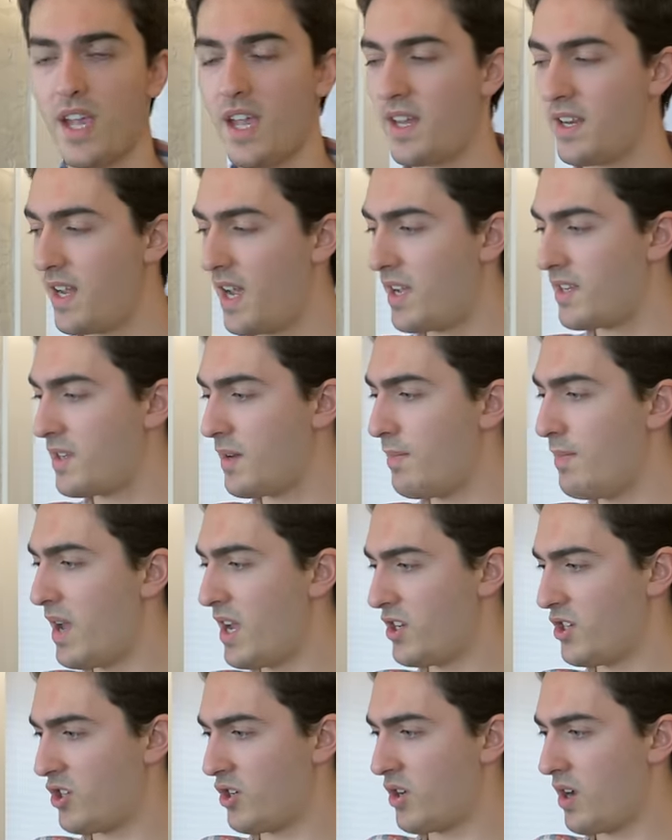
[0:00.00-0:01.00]
and as a
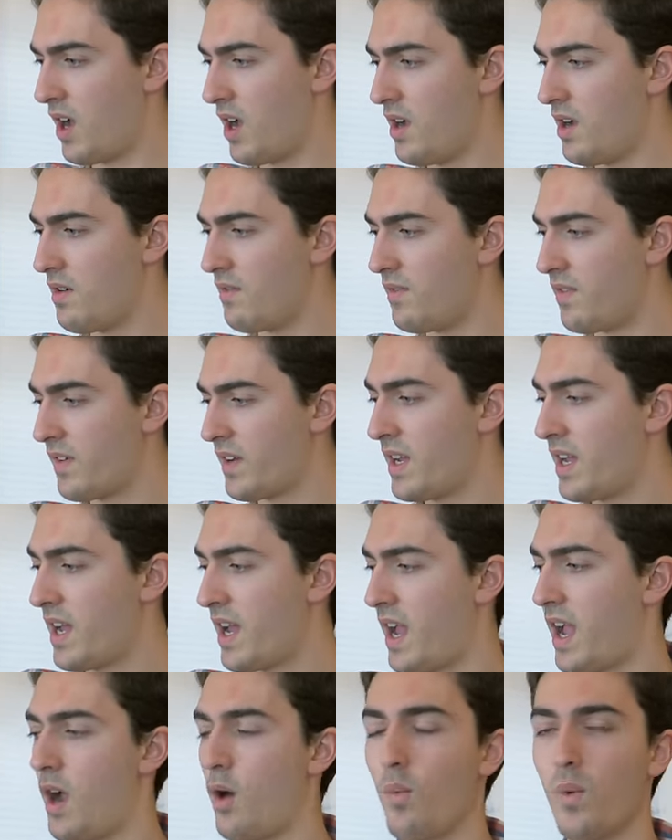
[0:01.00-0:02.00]
measure of
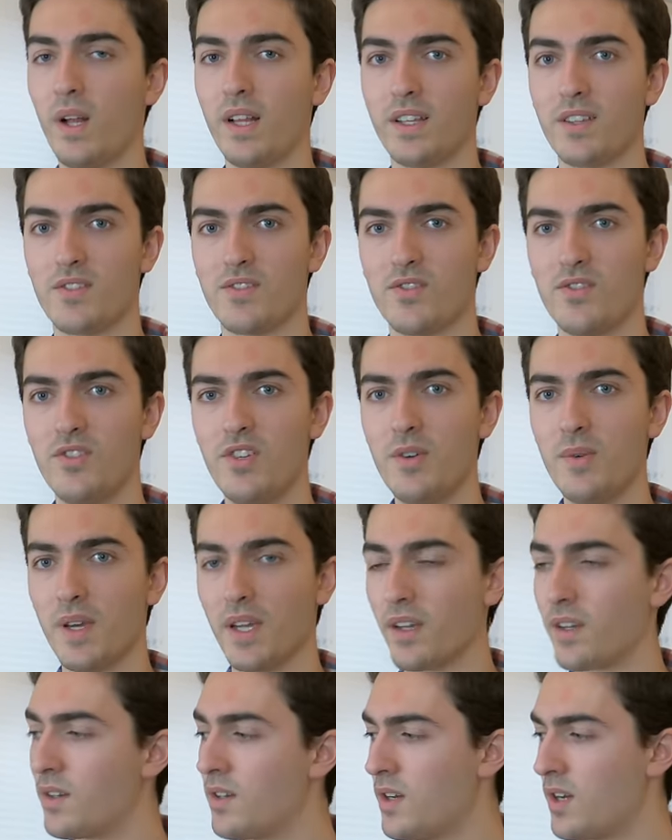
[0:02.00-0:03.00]
how well it's
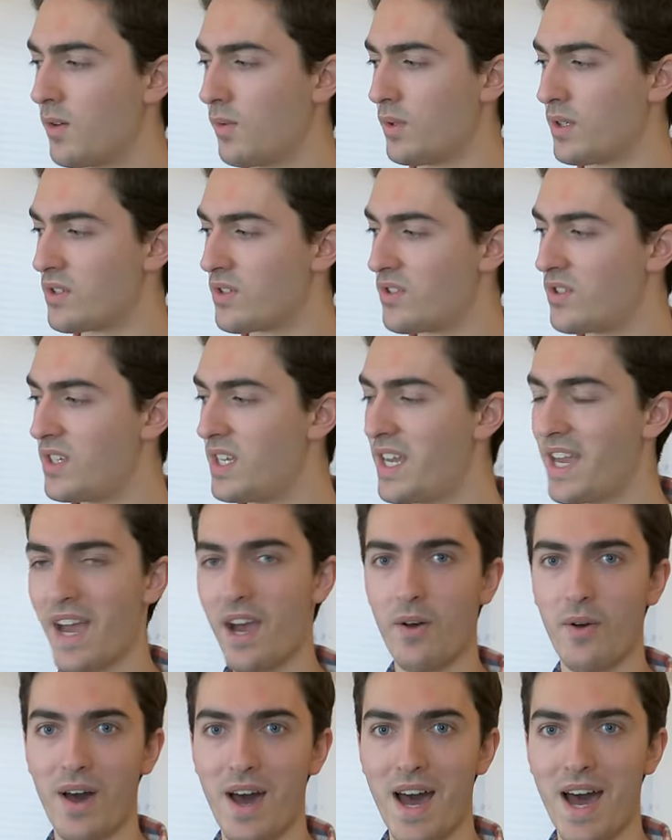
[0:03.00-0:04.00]
doing, we'll see
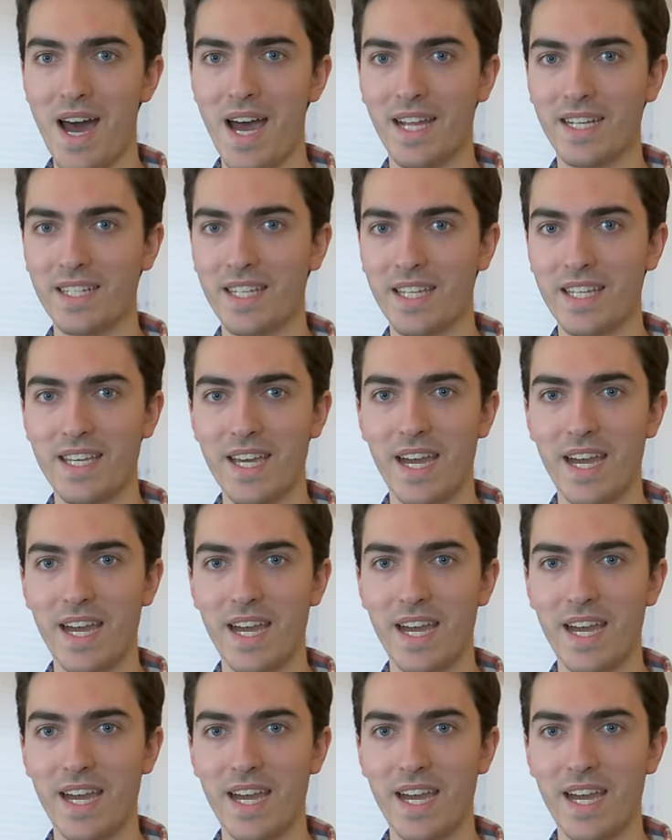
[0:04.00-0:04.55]
how hot it